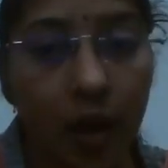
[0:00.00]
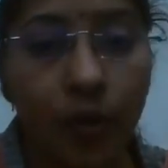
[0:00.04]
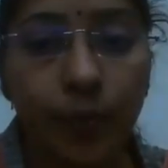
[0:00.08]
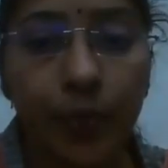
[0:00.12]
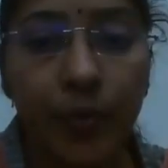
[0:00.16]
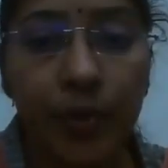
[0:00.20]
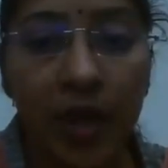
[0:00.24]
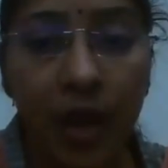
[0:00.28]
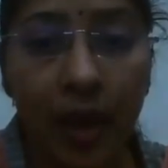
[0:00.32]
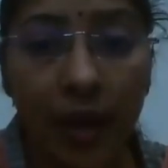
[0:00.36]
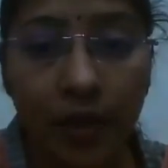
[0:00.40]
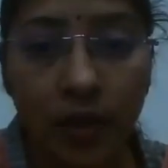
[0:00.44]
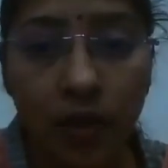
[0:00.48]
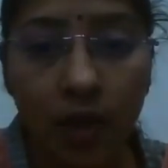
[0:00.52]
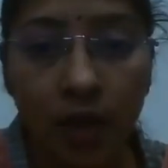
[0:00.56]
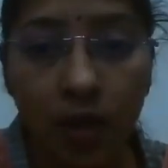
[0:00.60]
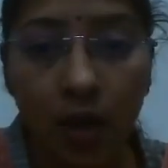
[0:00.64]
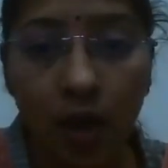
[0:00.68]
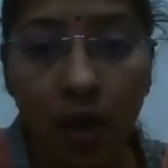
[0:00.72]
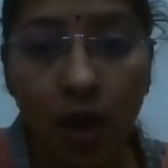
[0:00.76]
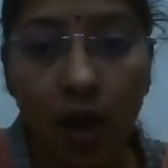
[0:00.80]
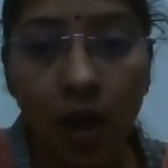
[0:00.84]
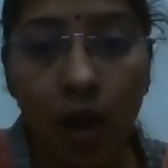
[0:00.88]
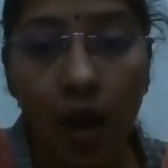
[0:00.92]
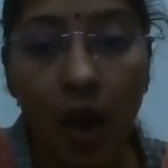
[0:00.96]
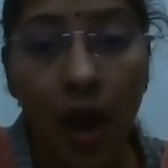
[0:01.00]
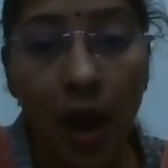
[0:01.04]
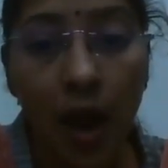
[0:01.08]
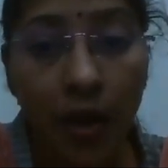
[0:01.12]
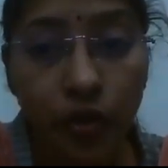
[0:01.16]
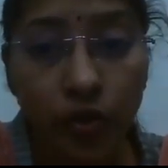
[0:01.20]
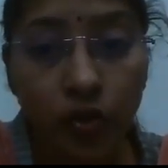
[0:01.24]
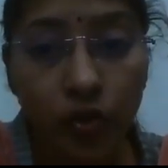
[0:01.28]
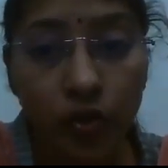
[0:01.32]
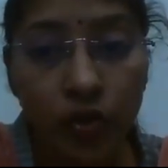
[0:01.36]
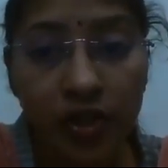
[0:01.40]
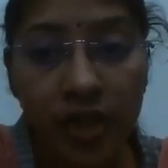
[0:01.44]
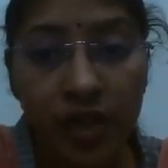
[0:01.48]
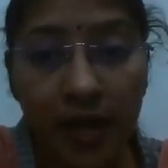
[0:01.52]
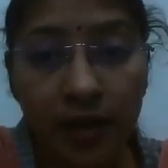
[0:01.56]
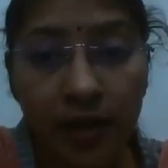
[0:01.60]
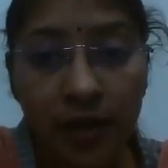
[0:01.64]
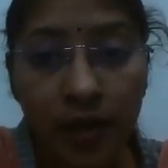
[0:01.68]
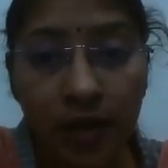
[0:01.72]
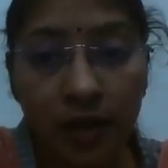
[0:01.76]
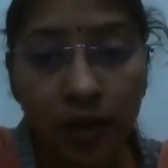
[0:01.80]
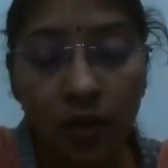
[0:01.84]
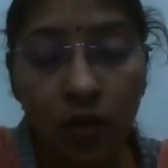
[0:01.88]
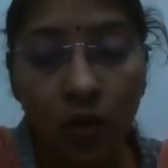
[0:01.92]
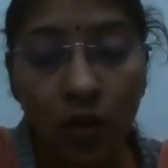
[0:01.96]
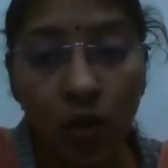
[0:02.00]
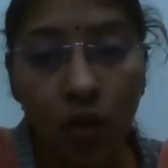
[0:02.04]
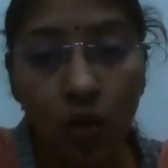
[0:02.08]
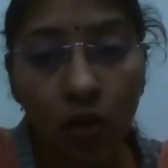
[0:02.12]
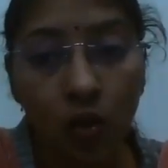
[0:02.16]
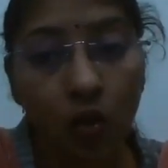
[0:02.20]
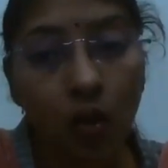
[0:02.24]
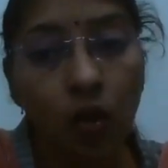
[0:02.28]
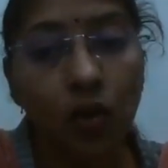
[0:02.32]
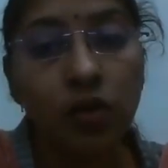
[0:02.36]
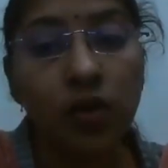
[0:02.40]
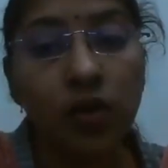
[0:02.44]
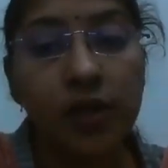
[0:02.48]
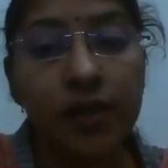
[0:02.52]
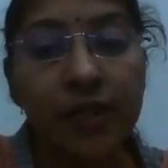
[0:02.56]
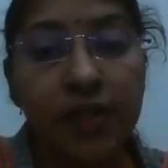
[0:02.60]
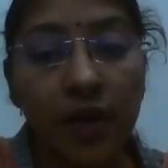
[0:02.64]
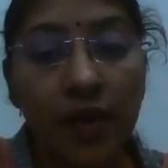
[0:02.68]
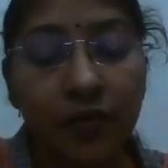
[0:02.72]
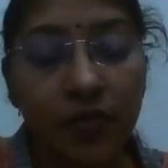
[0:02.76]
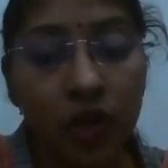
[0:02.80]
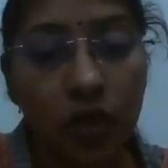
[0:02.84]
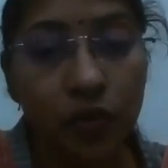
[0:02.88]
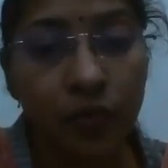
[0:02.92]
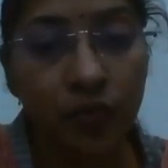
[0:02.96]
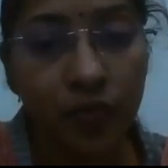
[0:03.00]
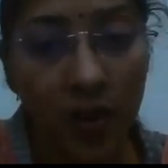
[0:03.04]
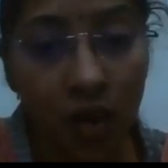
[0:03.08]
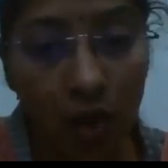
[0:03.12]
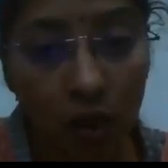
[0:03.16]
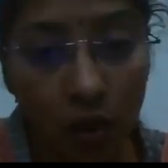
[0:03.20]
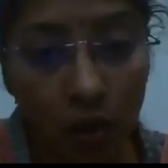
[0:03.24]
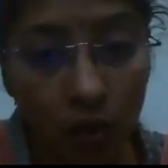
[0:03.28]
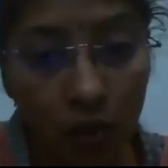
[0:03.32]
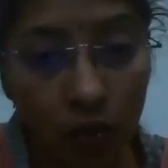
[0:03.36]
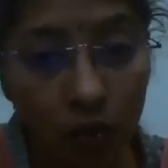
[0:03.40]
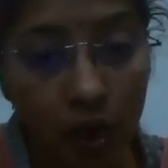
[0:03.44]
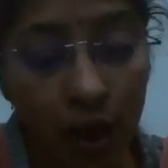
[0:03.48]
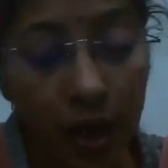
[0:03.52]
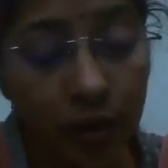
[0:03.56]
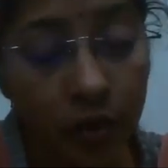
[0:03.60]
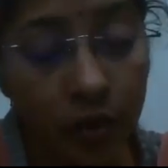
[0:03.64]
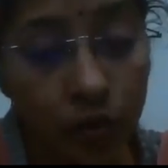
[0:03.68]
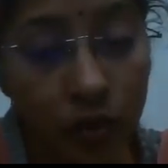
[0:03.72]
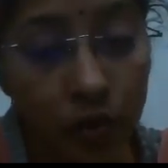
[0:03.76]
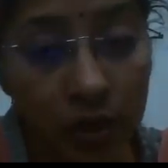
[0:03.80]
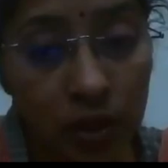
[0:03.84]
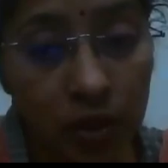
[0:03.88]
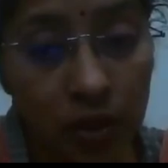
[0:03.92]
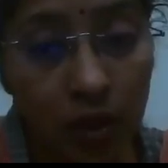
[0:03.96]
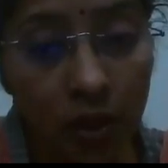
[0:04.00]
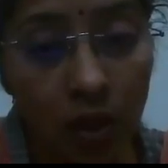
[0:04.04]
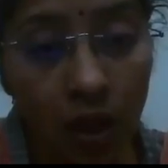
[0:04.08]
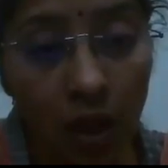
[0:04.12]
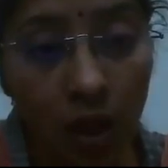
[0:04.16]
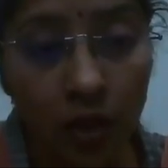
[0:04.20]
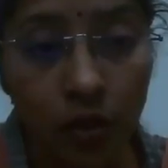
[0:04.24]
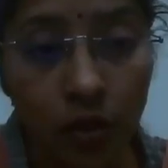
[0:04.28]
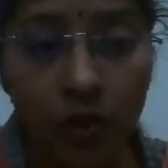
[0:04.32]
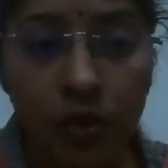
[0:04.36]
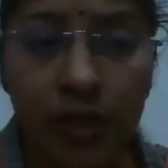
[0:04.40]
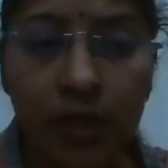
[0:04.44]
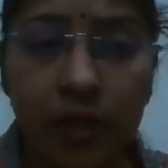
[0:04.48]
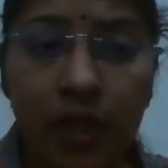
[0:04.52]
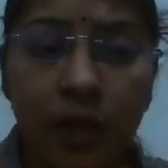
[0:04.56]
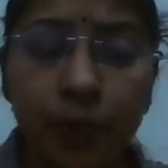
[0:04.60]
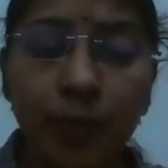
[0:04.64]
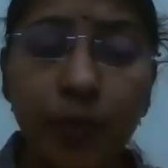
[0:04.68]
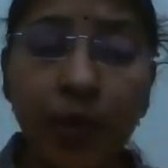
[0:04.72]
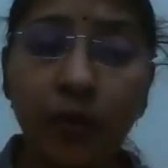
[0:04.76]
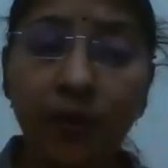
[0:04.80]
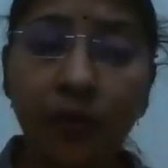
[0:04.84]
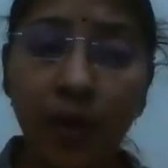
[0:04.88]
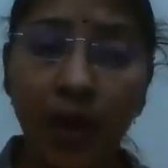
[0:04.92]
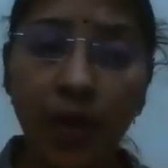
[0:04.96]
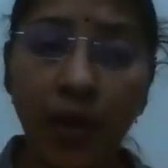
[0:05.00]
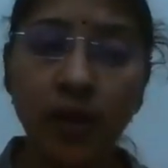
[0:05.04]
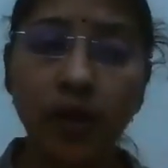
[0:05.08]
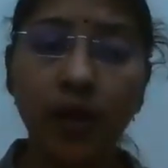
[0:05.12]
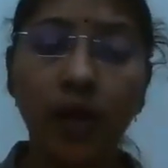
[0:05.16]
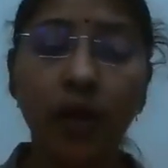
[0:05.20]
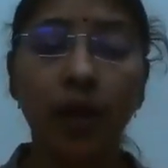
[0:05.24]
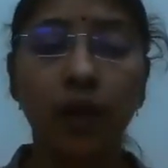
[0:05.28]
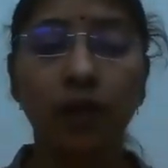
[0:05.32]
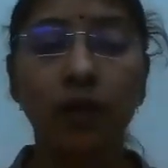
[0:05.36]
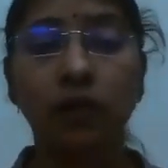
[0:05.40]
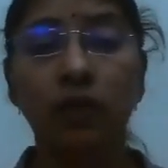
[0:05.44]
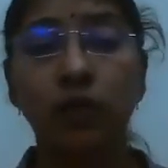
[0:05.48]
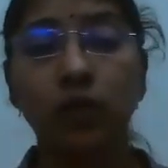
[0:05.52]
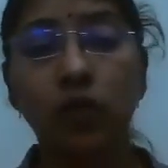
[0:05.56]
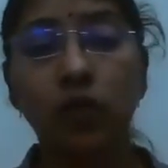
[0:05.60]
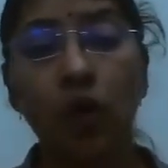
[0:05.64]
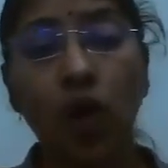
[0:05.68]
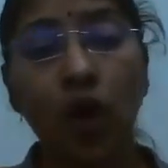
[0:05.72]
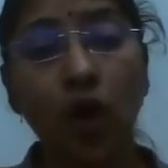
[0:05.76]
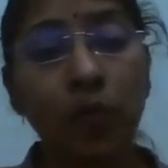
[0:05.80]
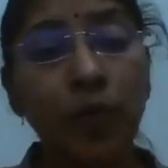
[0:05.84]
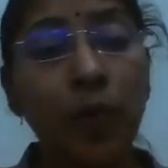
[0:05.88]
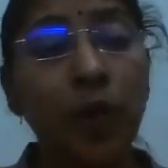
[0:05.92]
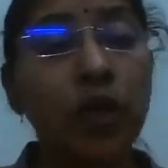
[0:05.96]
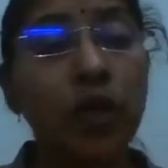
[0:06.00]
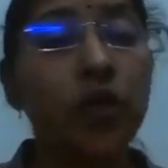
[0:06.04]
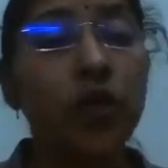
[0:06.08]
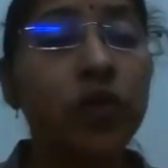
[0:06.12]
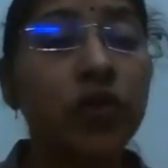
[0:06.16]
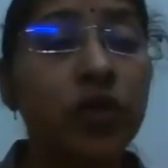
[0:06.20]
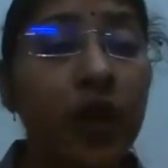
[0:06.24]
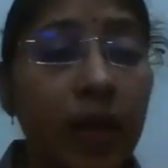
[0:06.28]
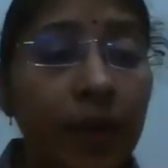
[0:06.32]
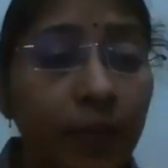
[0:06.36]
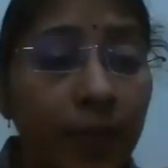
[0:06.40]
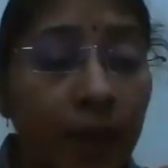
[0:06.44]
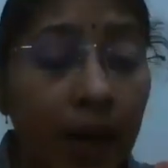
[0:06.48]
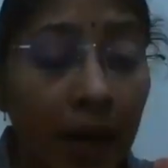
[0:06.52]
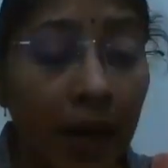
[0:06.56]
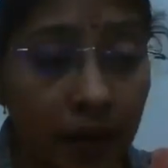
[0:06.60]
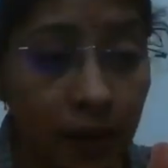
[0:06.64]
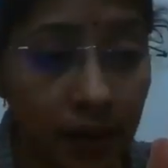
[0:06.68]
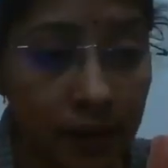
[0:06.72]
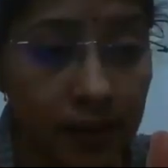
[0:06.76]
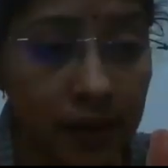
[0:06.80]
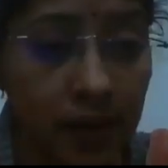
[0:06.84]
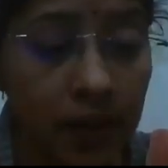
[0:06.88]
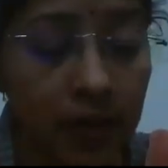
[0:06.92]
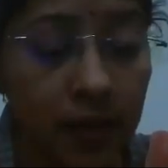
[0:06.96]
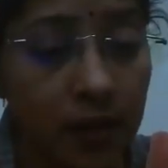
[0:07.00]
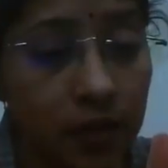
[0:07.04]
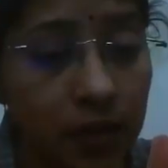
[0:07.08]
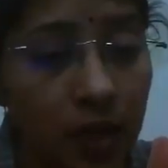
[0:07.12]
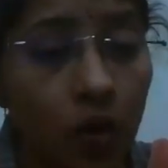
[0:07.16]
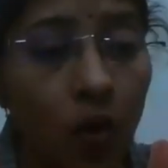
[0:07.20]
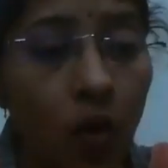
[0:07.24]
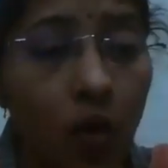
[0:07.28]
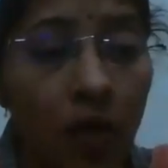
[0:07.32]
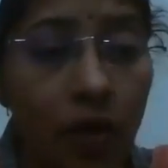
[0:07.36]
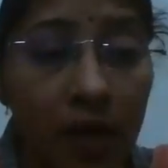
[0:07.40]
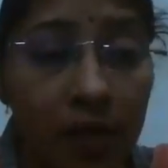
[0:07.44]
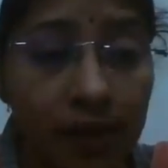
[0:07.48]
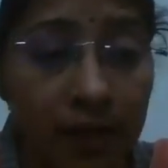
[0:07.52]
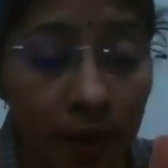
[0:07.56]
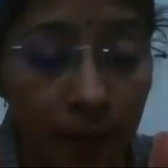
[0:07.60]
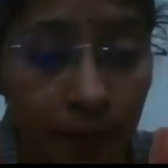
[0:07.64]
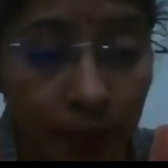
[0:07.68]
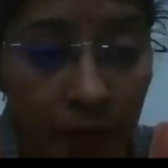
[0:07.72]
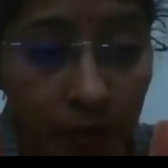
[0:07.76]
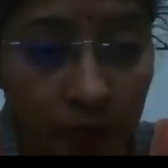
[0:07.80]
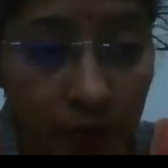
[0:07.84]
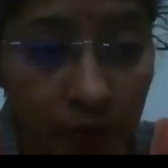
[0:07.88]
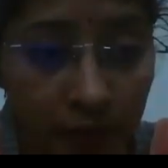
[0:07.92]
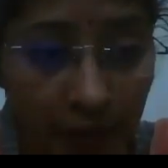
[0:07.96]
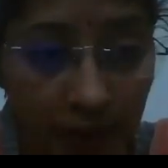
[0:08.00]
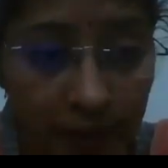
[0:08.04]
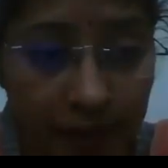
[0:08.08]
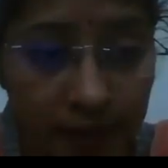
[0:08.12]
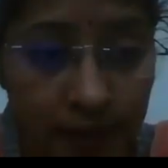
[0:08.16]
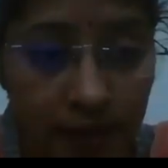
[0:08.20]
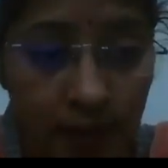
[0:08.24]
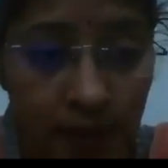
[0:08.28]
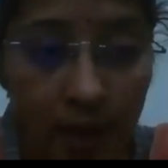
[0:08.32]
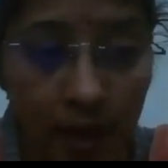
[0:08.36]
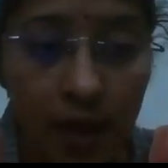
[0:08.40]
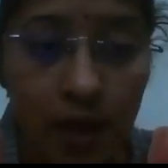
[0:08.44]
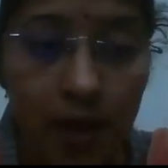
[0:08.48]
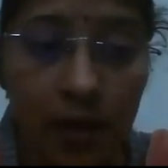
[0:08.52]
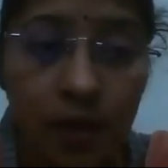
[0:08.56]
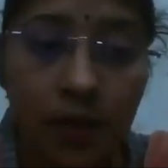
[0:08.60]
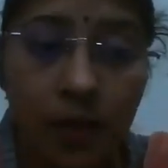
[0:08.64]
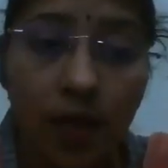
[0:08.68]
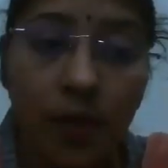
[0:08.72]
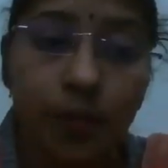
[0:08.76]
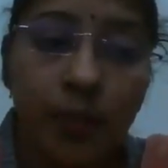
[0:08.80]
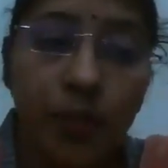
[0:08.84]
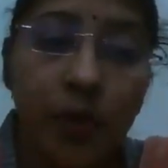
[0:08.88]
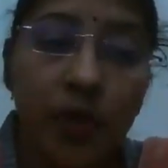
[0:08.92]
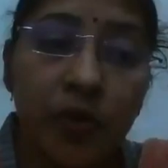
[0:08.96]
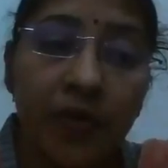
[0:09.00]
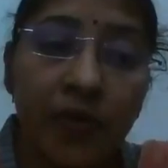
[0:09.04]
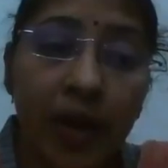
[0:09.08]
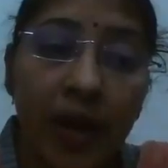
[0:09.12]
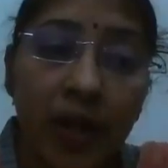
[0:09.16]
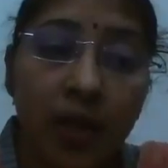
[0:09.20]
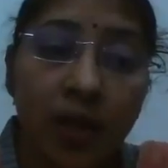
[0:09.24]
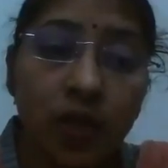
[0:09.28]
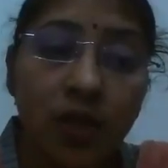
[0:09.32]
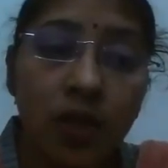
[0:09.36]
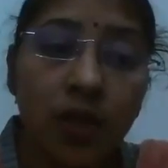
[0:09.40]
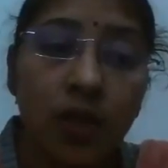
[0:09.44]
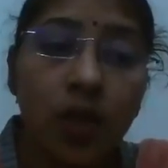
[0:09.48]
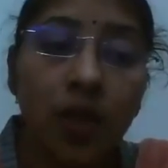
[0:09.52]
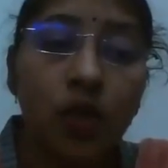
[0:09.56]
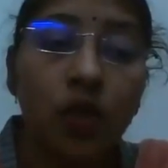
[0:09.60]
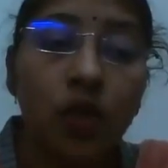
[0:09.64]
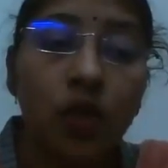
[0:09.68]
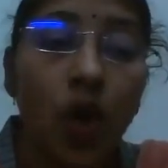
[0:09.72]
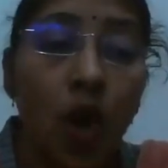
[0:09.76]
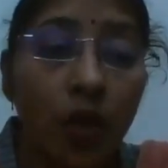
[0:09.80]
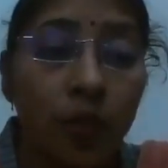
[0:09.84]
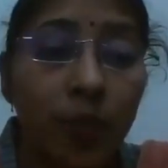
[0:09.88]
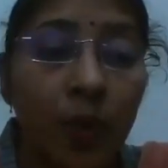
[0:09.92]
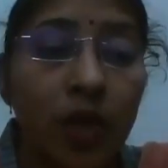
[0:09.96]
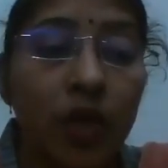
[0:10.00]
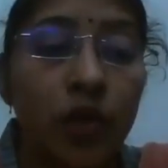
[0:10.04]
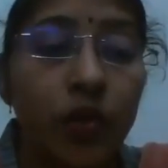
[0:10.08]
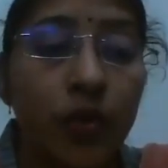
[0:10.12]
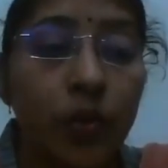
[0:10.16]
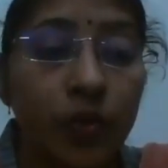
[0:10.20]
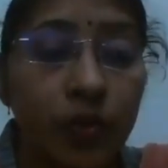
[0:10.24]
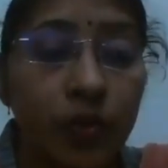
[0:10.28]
and PID. Iatrogenic contraception failure, IUCD. IUCD prevent normal uterine pregnancy. It is a contraceptive device that prevent normal